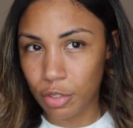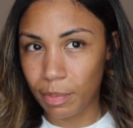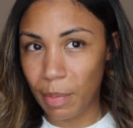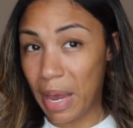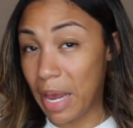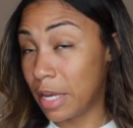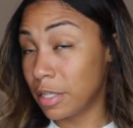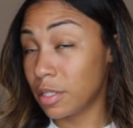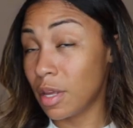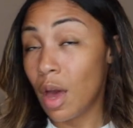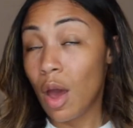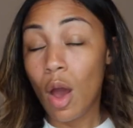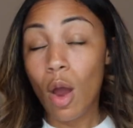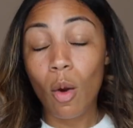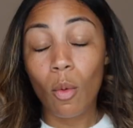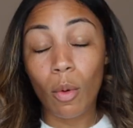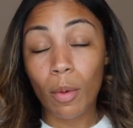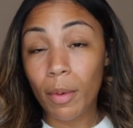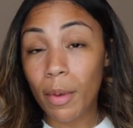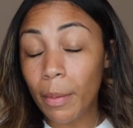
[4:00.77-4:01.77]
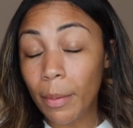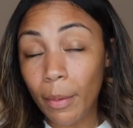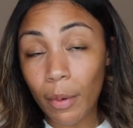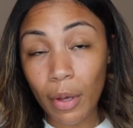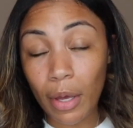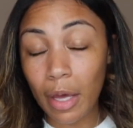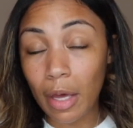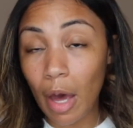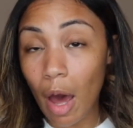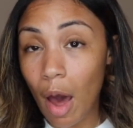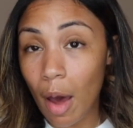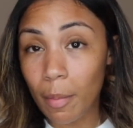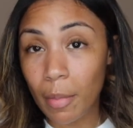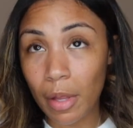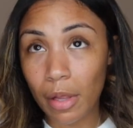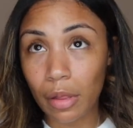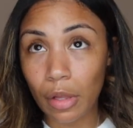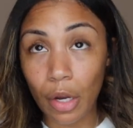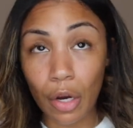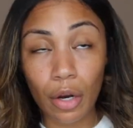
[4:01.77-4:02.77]
space where people can come
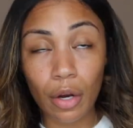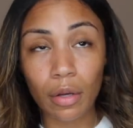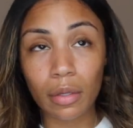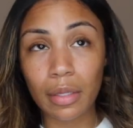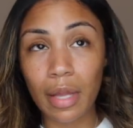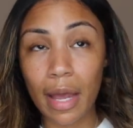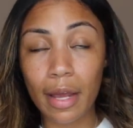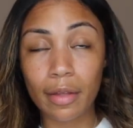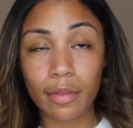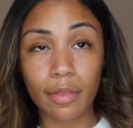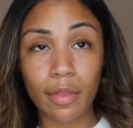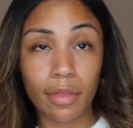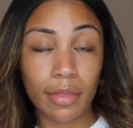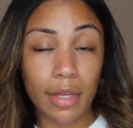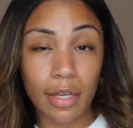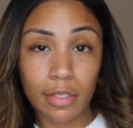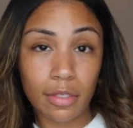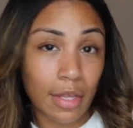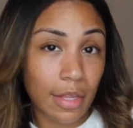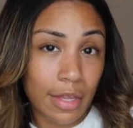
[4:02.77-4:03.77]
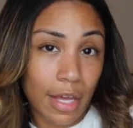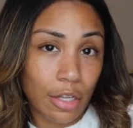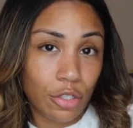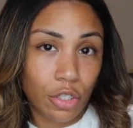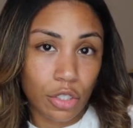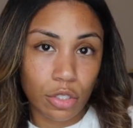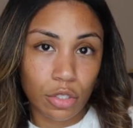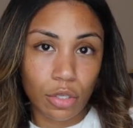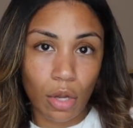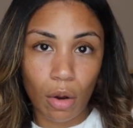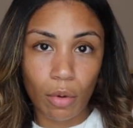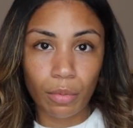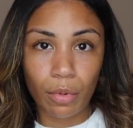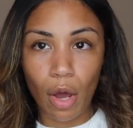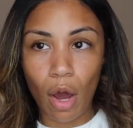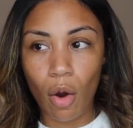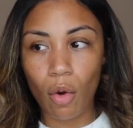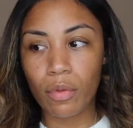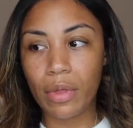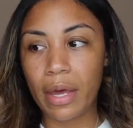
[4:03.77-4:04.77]
and learn like the things that they just don't
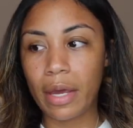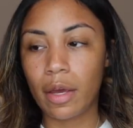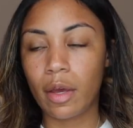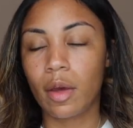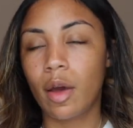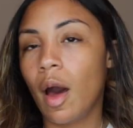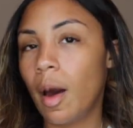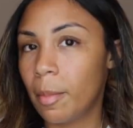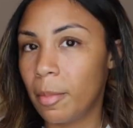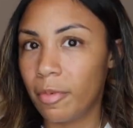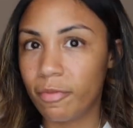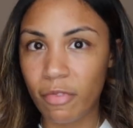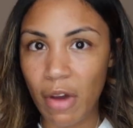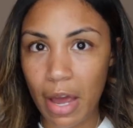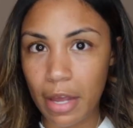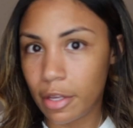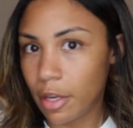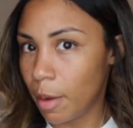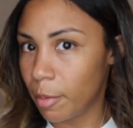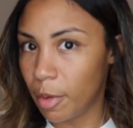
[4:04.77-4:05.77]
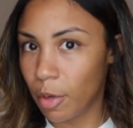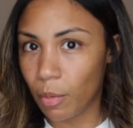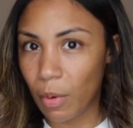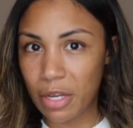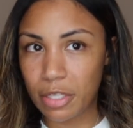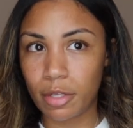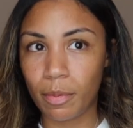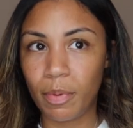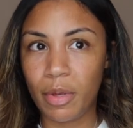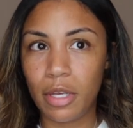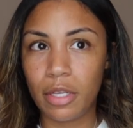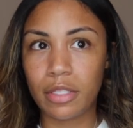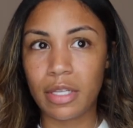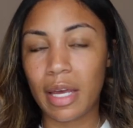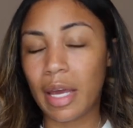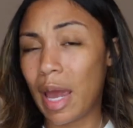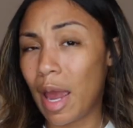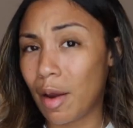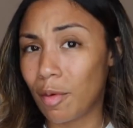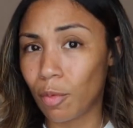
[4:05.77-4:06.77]
know. They can come and find yummy recipes. They
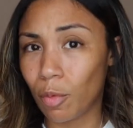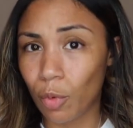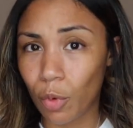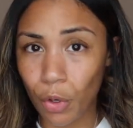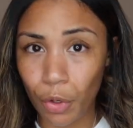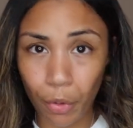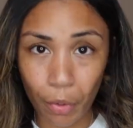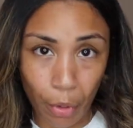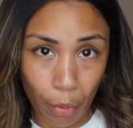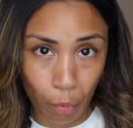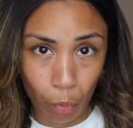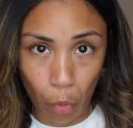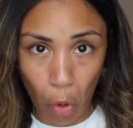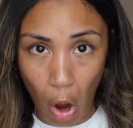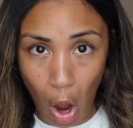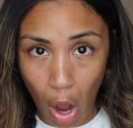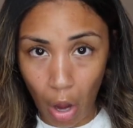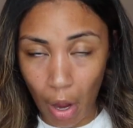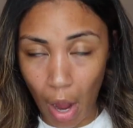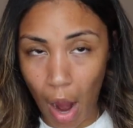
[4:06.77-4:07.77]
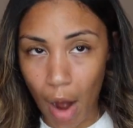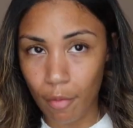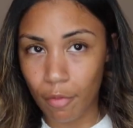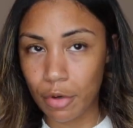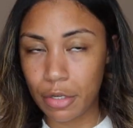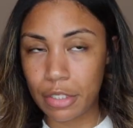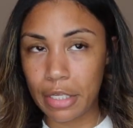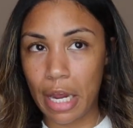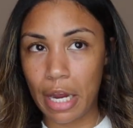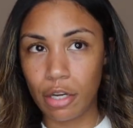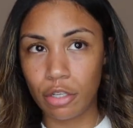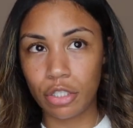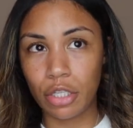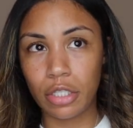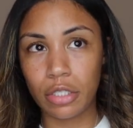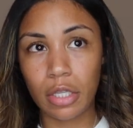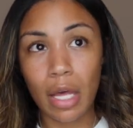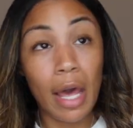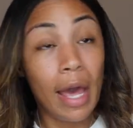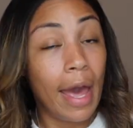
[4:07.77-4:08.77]
can have real and raw
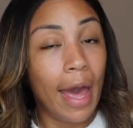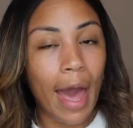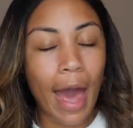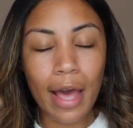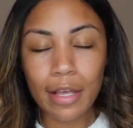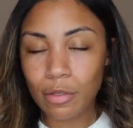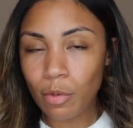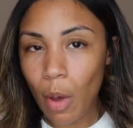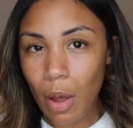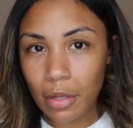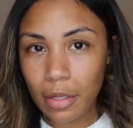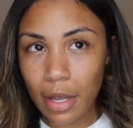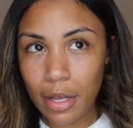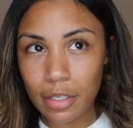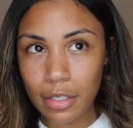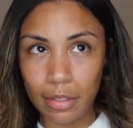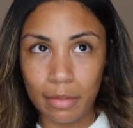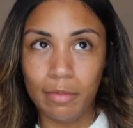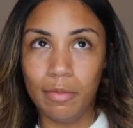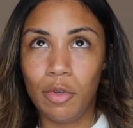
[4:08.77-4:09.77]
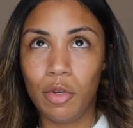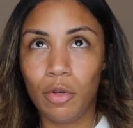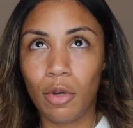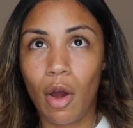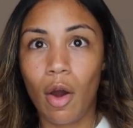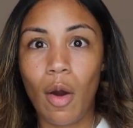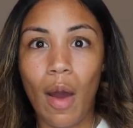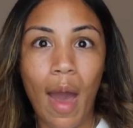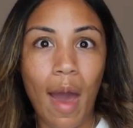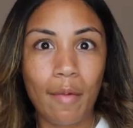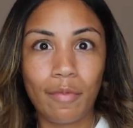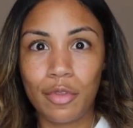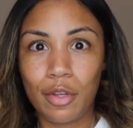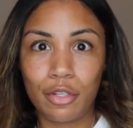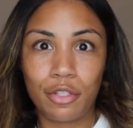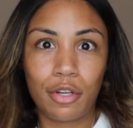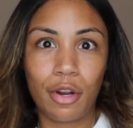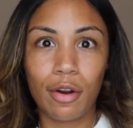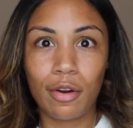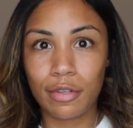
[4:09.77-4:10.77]
conversations, as well as, you know, have the
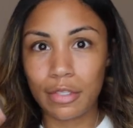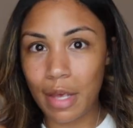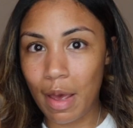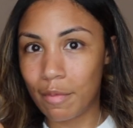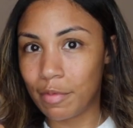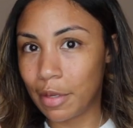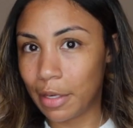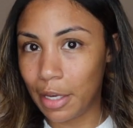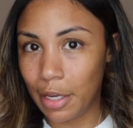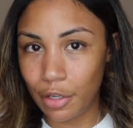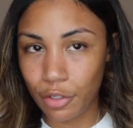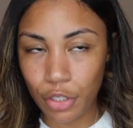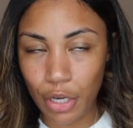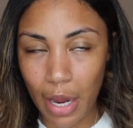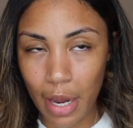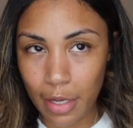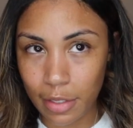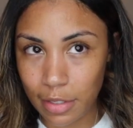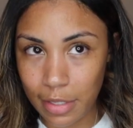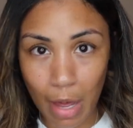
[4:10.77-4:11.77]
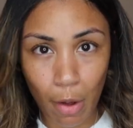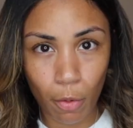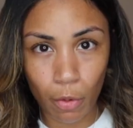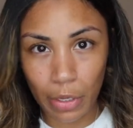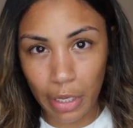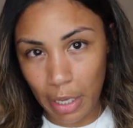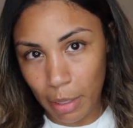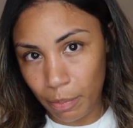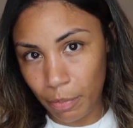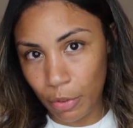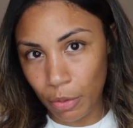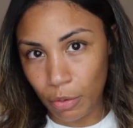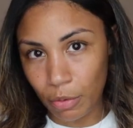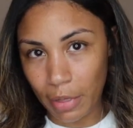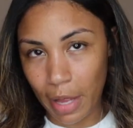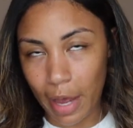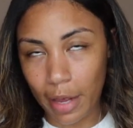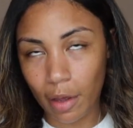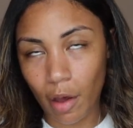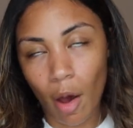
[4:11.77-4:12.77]
shirts, have the keychains that will keep you
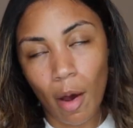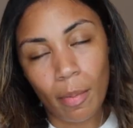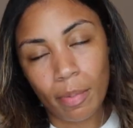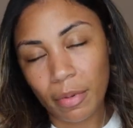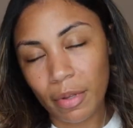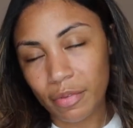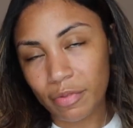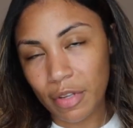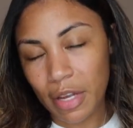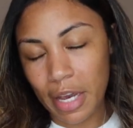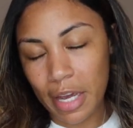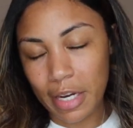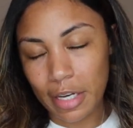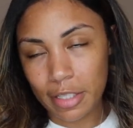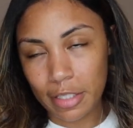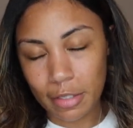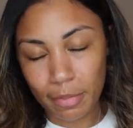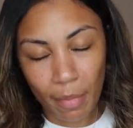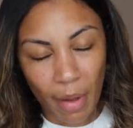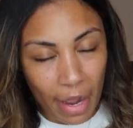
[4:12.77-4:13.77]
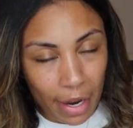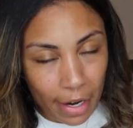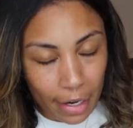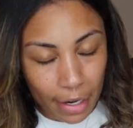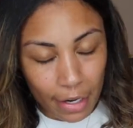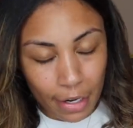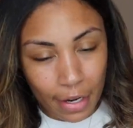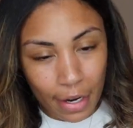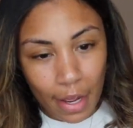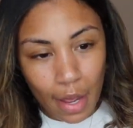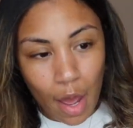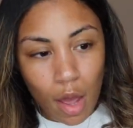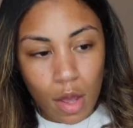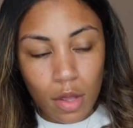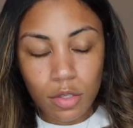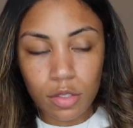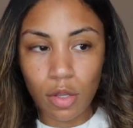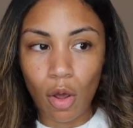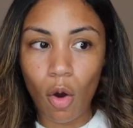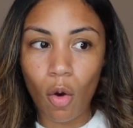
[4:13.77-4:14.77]
like uplifted and inspired.
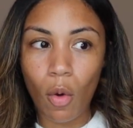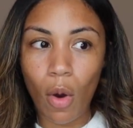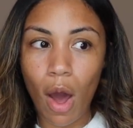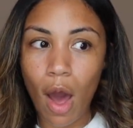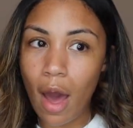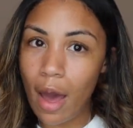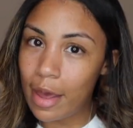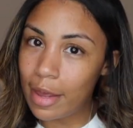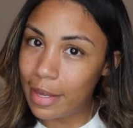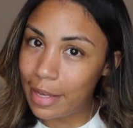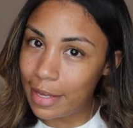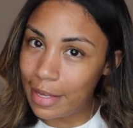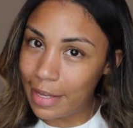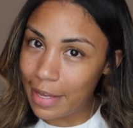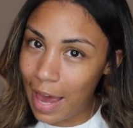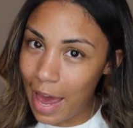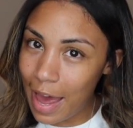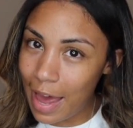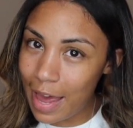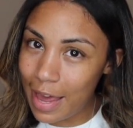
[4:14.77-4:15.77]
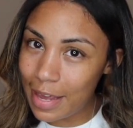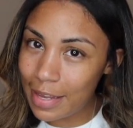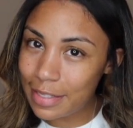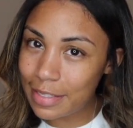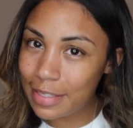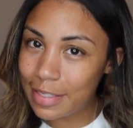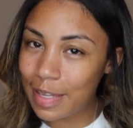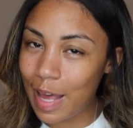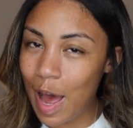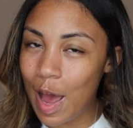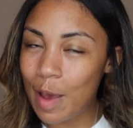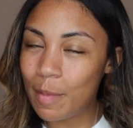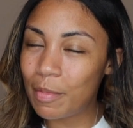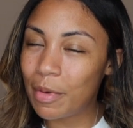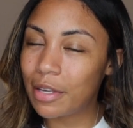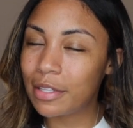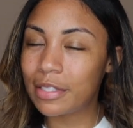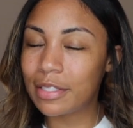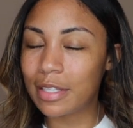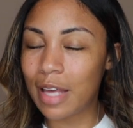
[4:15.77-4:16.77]
So yes, I'm
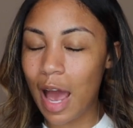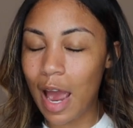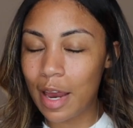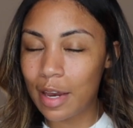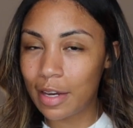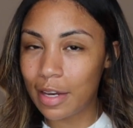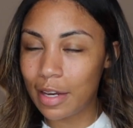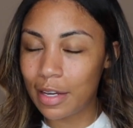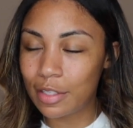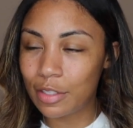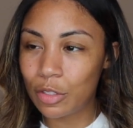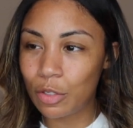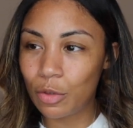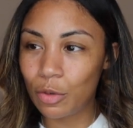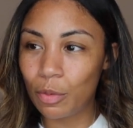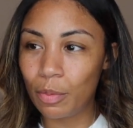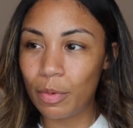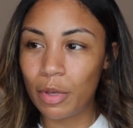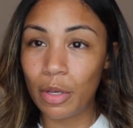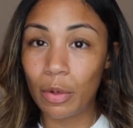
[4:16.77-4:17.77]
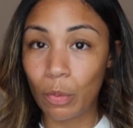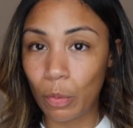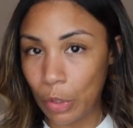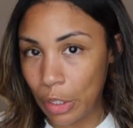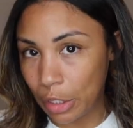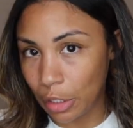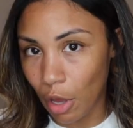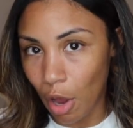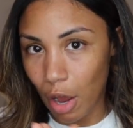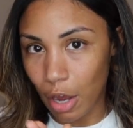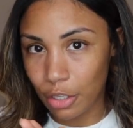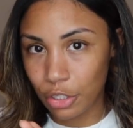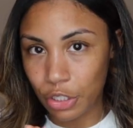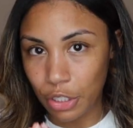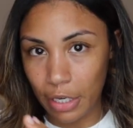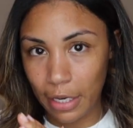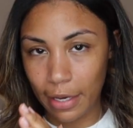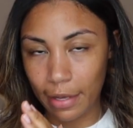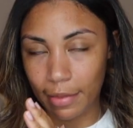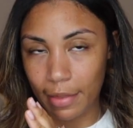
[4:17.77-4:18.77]
excited to be
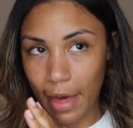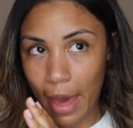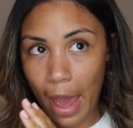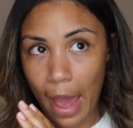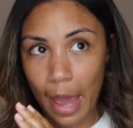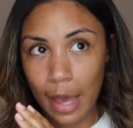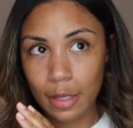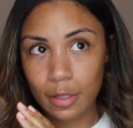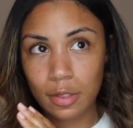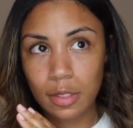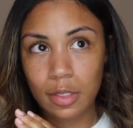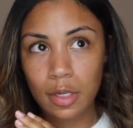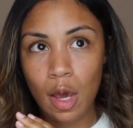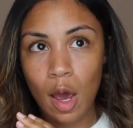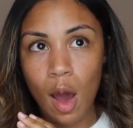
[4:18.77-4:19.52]
relaunching that.